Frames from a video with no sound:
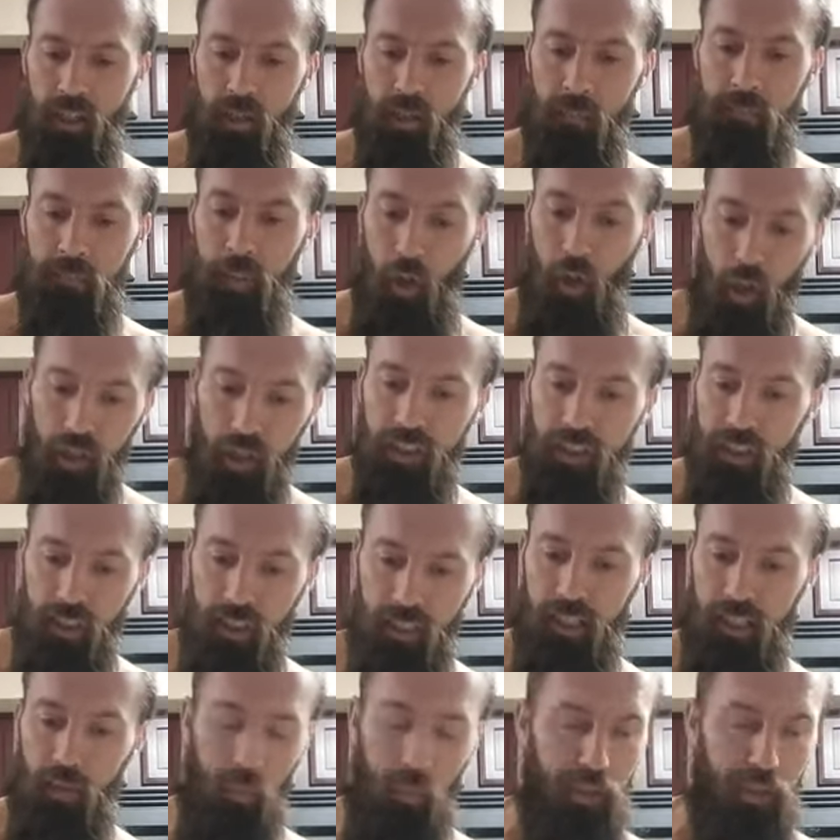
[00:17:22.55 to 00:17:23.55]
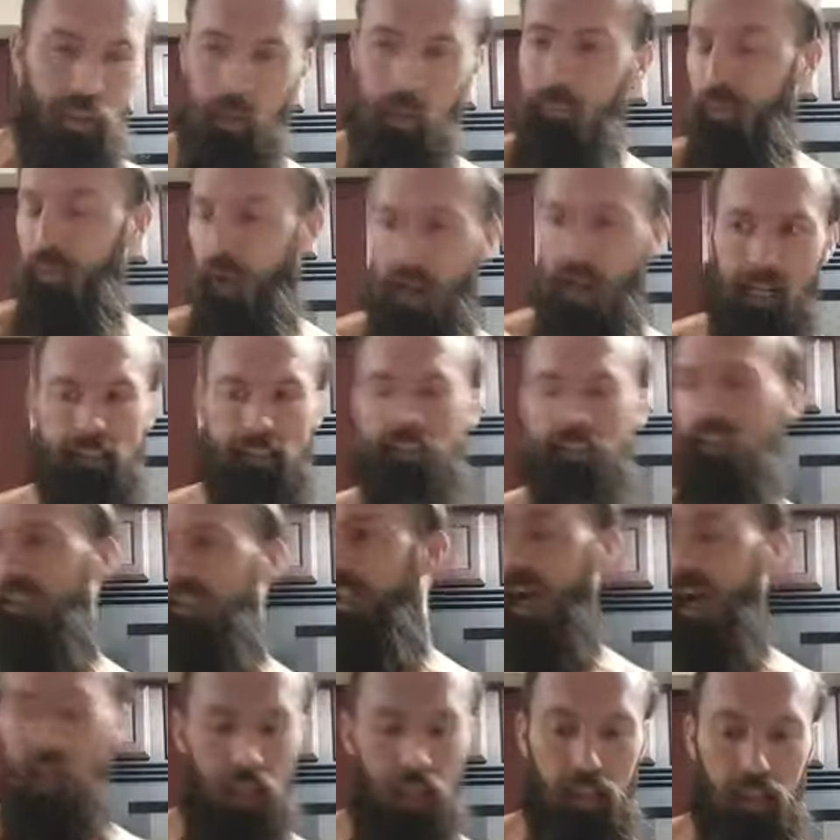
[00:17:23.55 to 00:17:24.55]
Personally, Richard Branson,
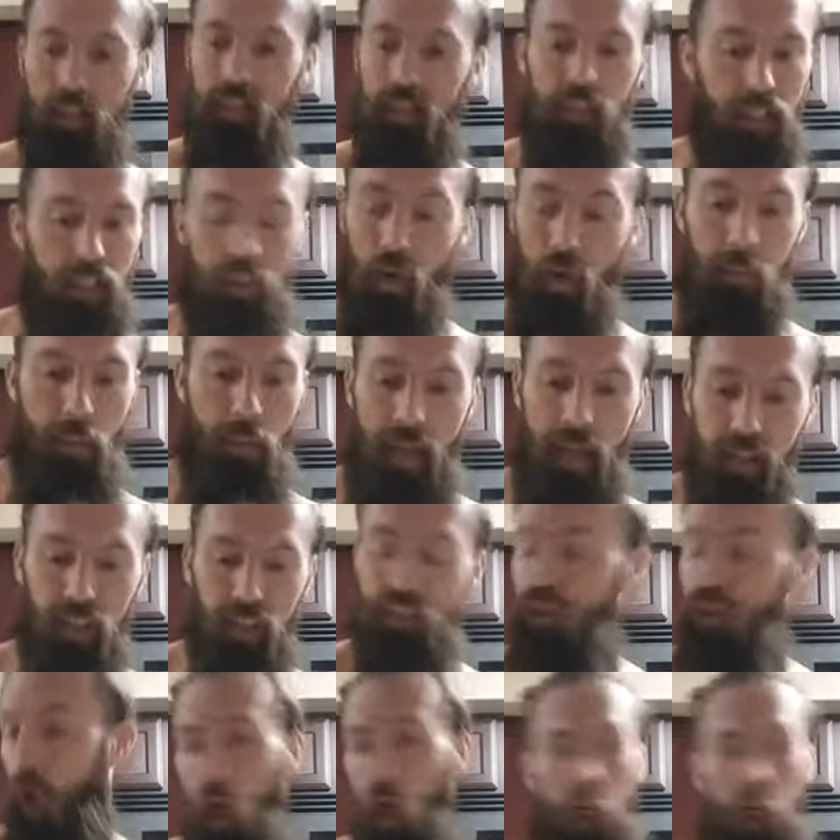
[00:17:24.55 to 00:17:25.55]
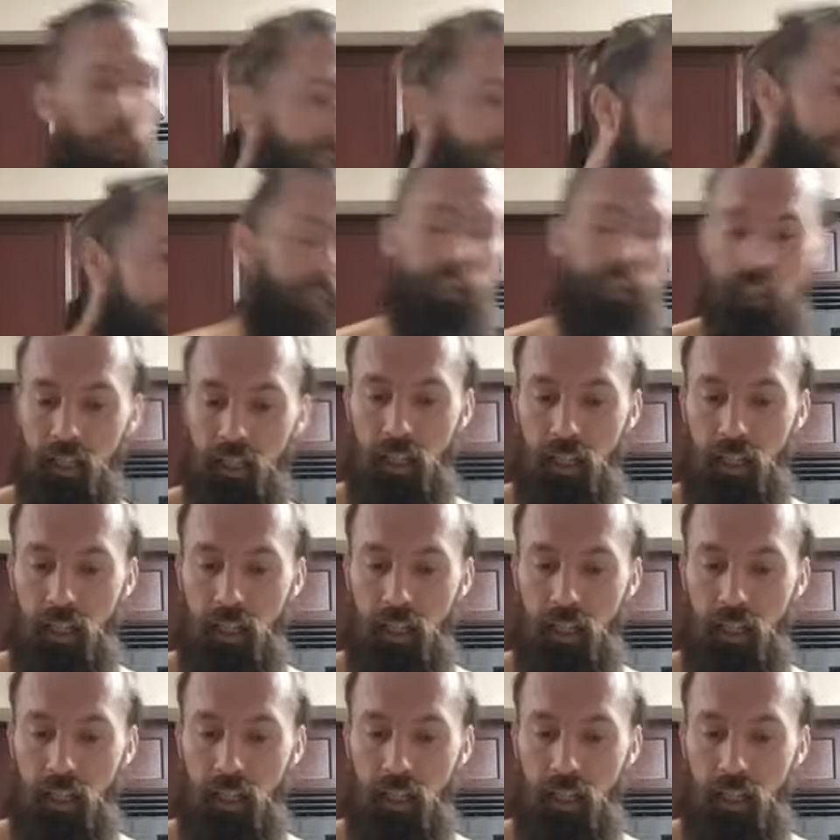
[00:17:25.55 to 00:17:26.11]
I, uh, it don't matter, Starlink,